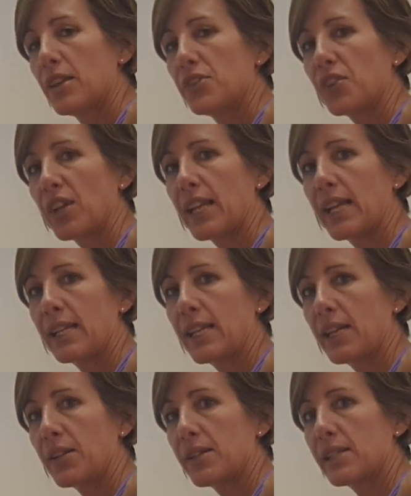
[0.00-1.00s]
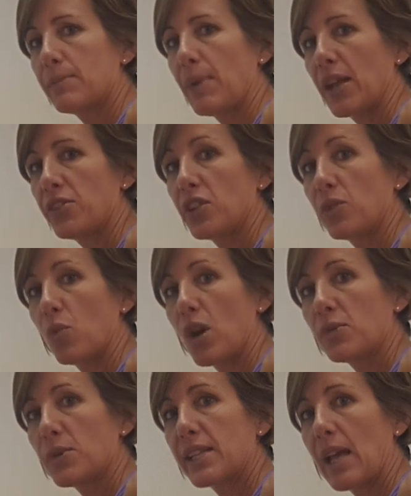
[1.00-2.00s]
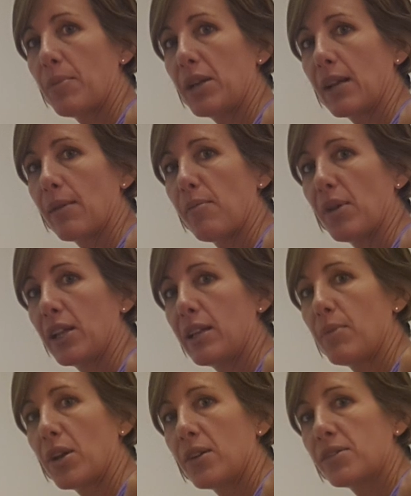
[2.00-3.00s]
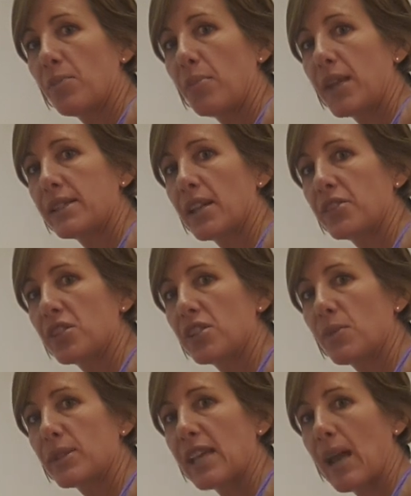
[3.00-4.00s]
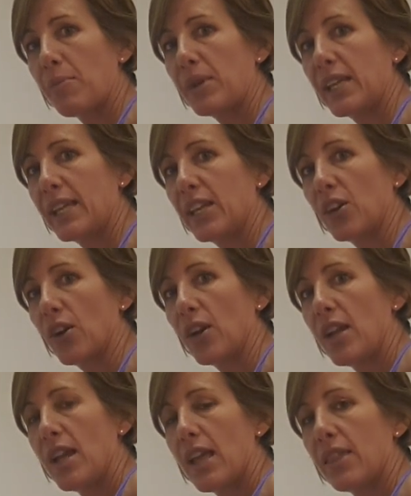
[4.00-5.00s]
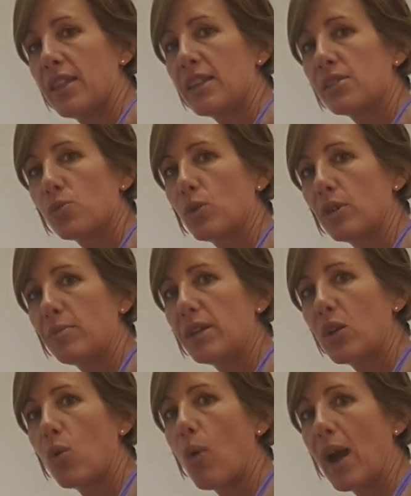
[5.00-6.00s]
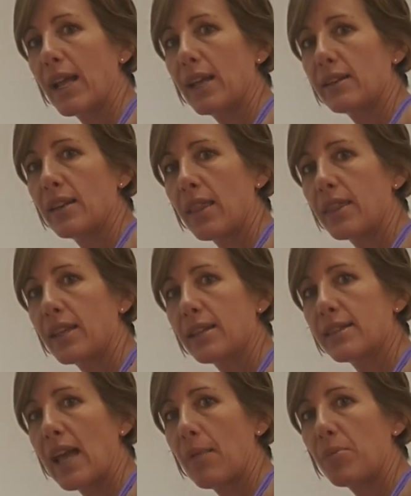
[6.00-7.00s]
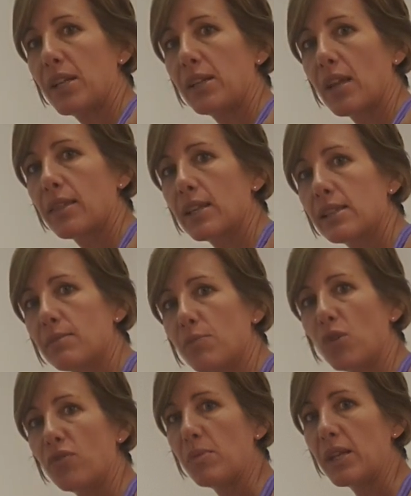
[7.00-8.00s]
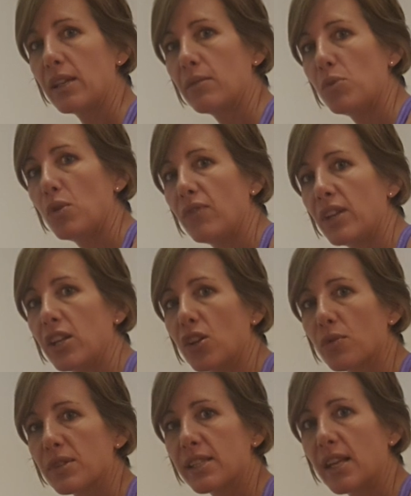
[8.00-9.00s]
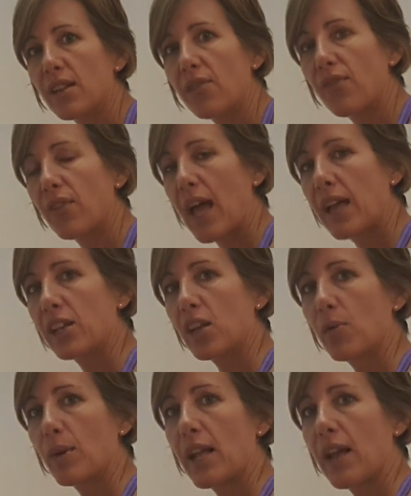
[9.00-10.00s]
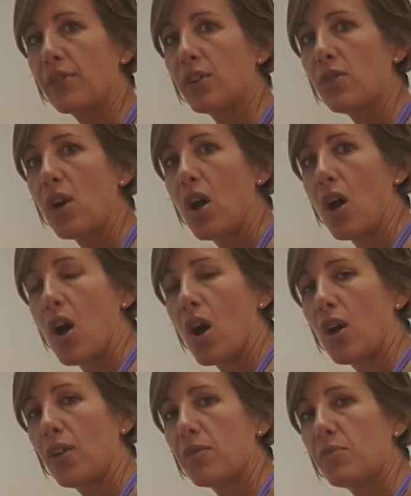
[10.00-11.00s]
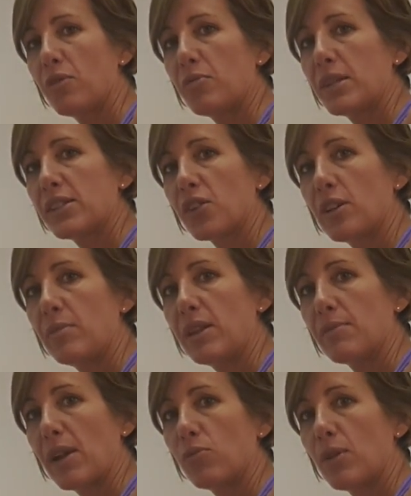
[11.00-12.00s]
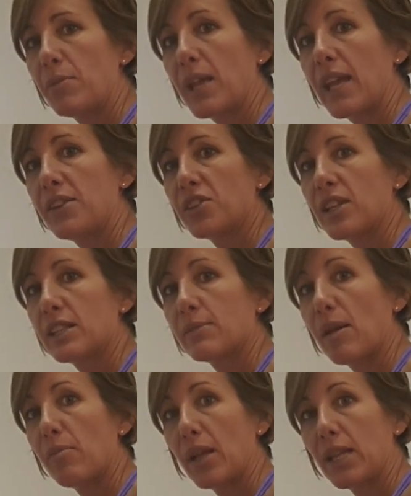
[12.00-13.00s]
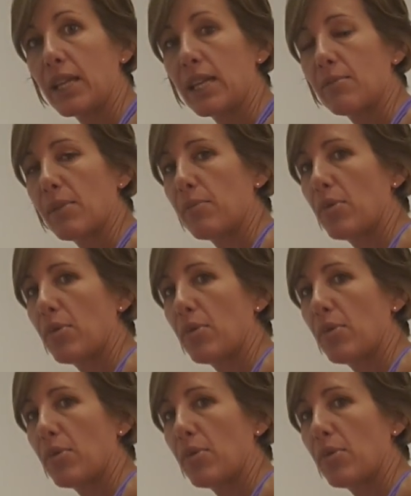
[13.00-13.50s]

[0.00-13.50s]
So you're going to inhale and expand. You can watch what's happening in my belly, but also pay attention to what's happening here. This will be quiet. Nothing is happening. Nothing's moving. You don't see any flattening or what have you. All the movement is going to be in my rib cage, into my belly, and in my